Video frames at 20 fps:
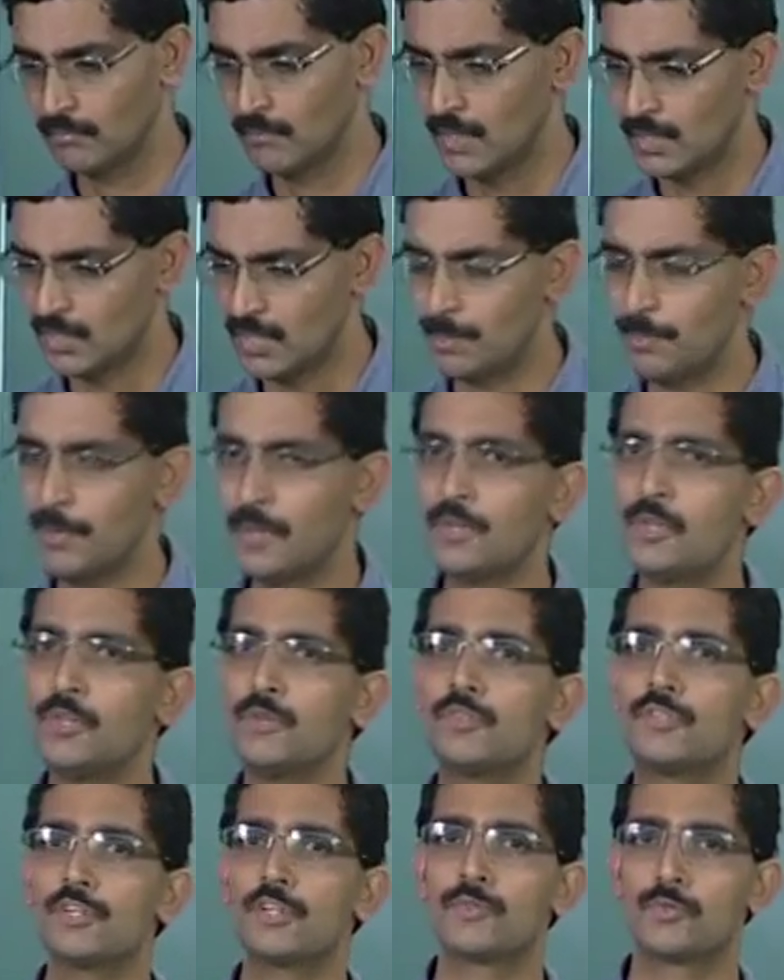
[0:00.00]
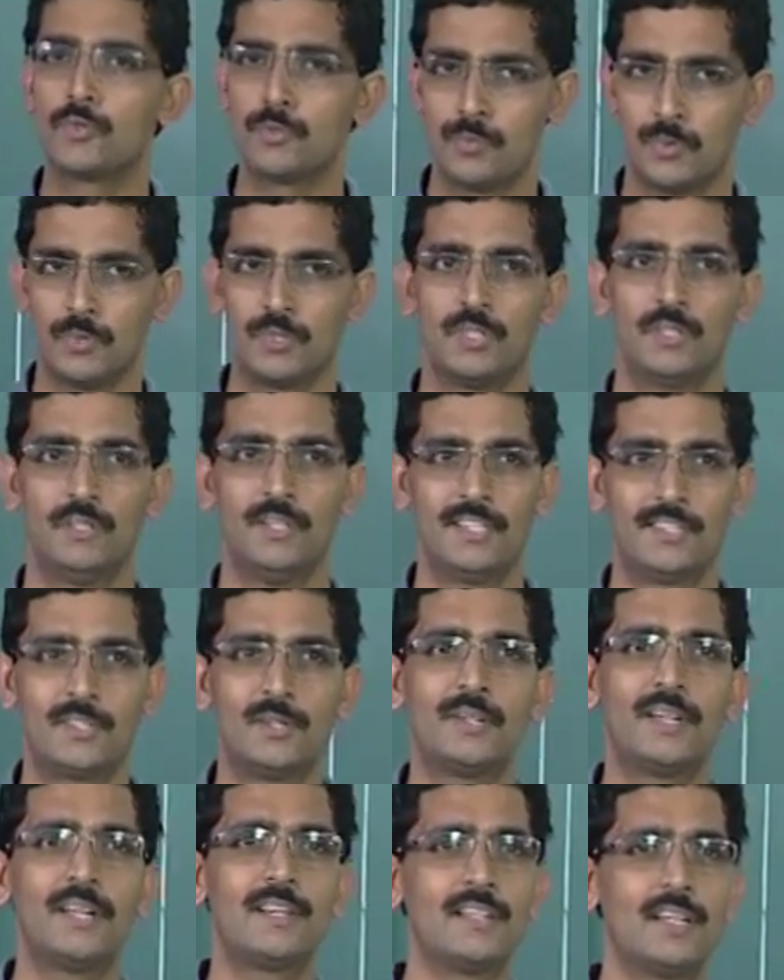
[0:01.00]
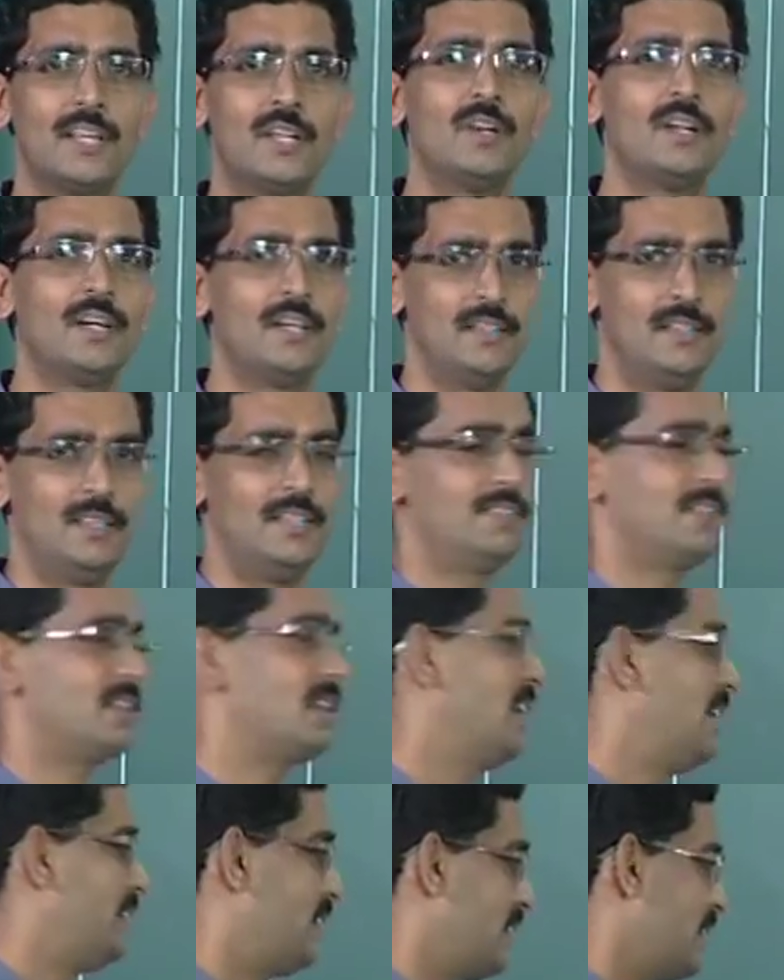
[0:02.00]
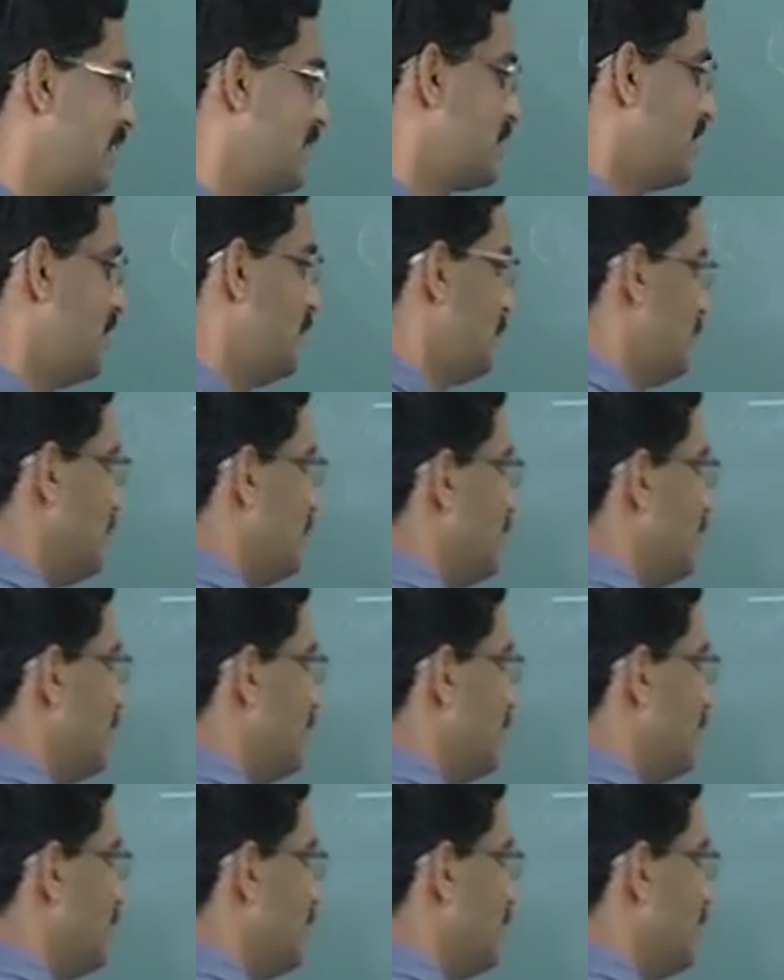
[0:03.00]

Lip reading: say per user throughput, let us look at Aloha as a classic example,